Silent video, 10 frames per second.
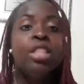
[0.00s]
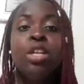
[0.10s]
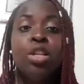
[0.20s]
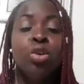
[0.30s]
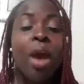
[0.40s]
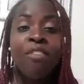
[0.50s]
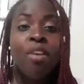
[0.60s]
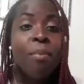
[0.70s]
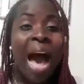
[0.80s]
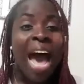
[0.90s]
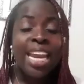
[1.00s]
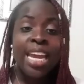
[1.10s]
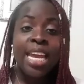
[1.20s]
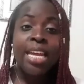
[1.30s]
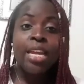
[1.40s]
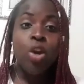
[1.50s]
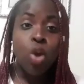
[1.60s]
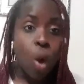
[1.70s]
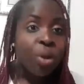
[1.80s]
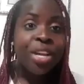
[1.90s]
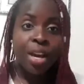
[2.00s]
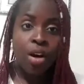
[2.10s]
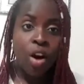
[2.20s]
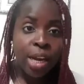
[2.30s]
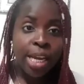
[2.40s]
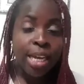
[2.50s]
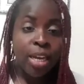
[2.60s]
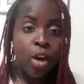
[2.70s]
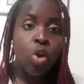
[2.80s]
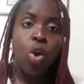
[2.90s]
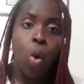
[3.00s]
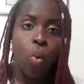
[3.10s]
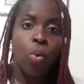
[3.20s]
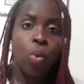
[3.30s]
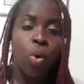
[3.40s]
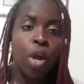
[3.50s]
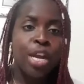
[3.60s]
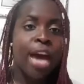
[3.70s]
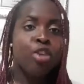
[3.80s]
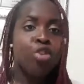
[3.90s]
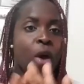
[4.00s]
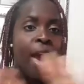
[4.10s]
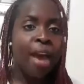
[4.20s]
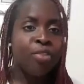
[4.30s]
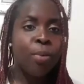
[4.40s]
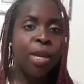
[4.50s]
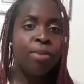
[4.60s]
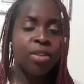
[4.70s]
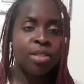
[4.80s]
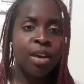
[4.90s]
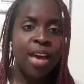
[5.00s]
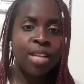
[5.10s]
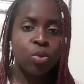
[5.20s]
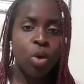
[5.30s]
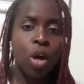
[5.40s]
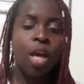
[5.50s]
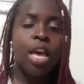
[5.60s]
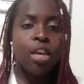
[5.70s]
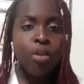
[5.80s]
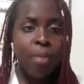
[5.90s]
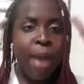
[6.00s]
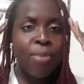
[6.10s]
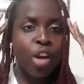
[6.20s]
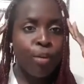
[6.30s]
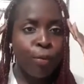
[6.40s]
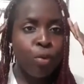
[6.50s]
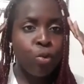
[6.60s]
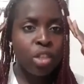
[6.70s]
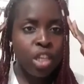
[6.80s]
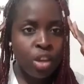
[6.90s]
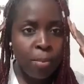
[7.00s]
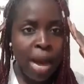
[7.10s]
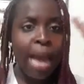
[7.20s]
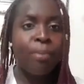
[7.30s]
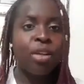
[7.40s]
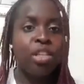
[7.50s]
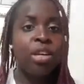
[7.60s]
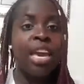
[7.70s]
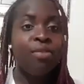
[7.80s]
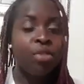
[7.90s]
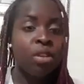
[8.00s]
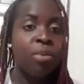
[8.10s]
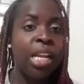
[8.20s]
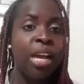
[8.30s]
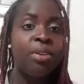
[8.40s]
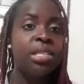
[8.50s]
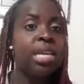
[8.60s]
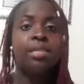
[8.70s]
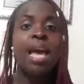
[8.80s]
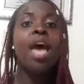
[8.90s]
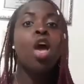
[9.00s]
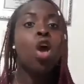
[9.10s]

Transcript: do everybody know their calling? No. Now, you don't have to blame yourself as well. You might be confused in your mind, but to give you some clarity is that